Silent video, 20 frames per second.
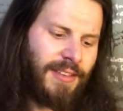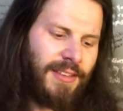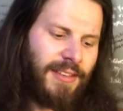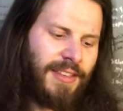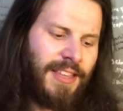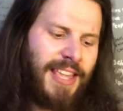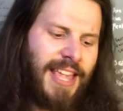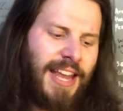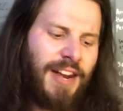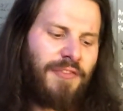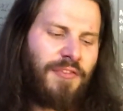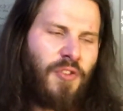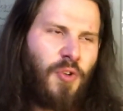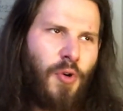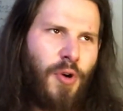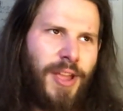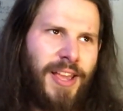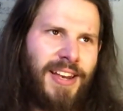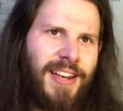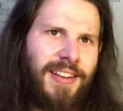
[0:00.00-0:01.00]
You can't
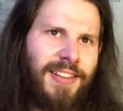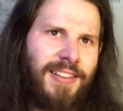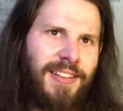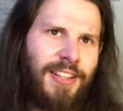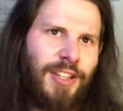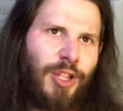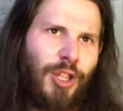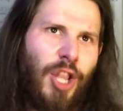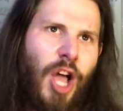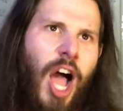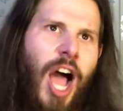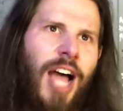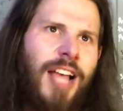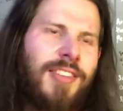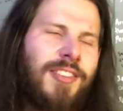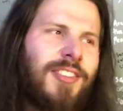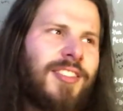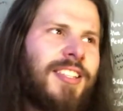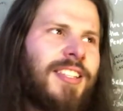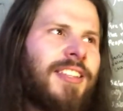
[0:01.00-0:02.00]
avoid
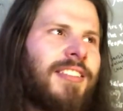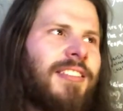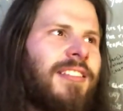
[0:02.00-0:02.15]
loss.